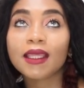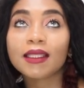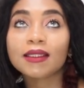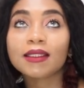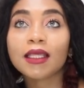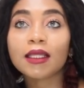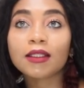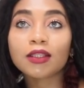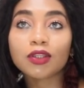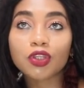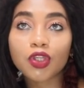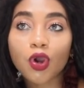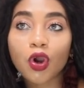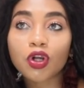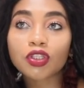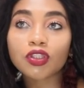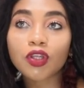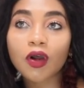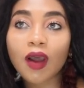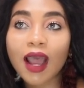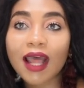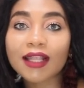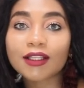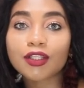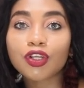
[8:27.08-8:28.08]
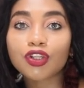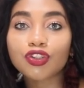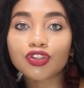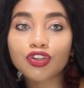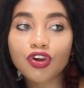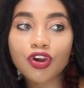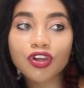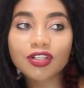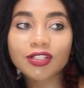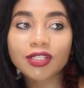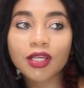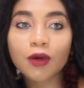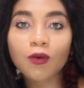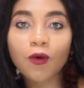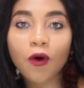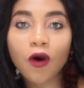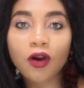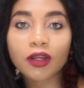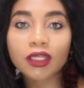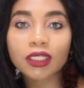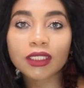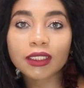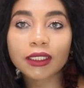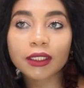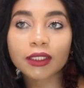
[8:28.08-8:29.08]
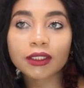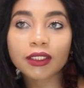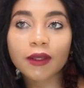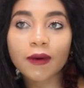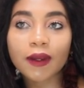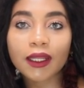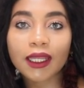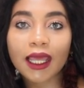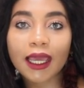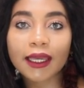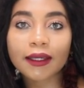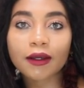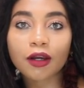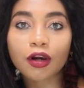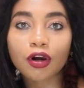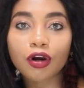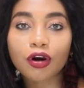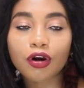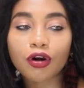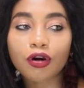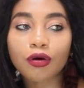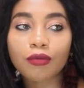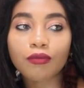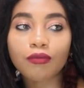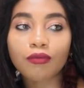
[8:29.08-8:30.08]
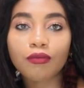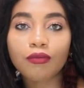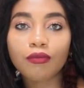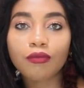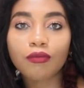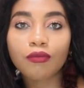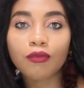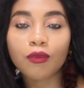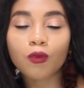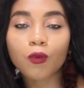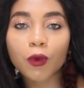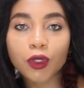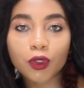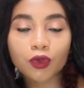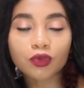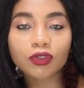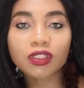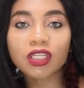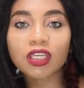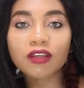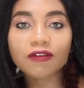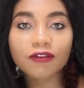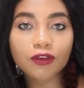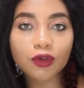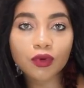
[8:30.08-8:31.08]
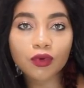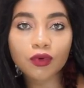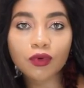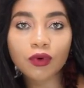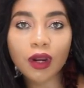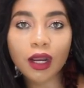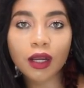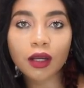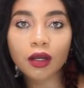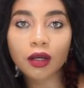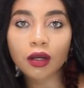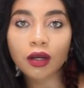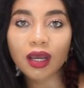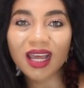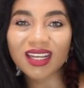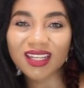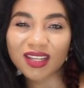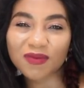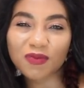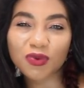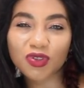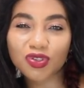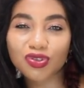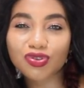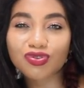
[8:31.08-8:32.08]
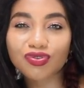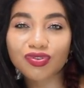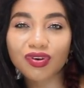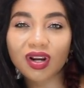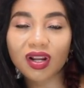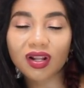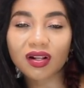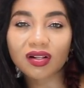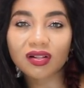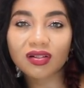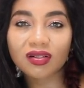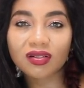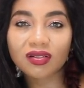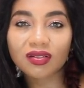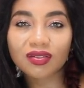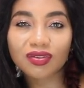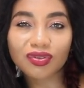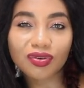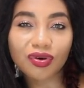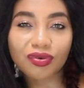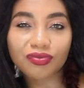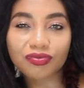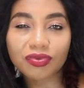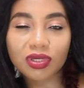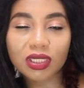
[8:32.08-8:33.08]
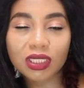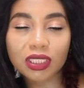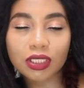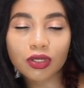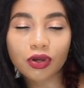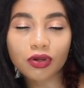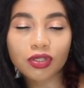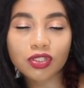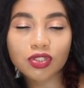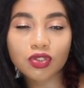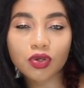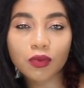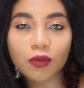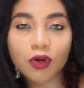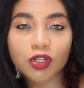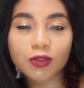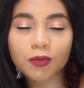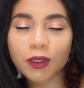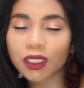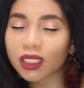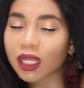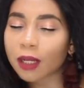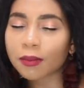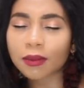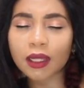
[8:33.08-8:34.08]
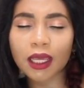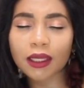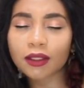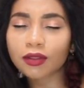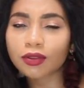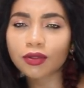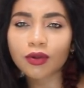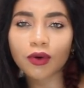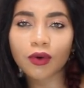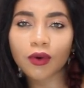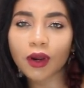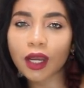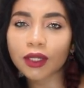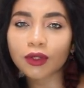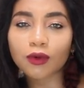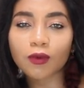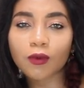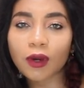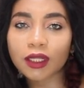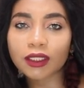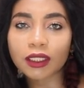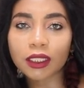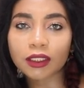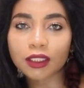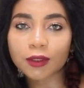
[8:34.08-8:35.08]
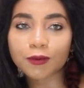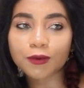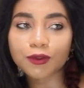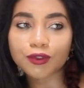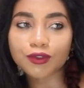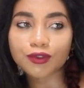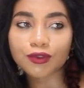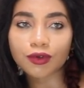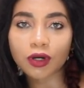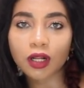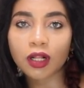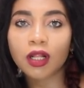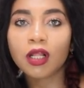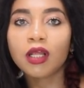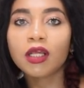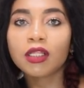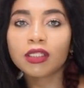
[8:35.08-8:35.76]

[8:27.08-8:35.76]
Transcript: The doctor and the nurse, they walk in, they were like, we could give you an epidural. You're in so much pain. I'm like, no, I don't want an epidural.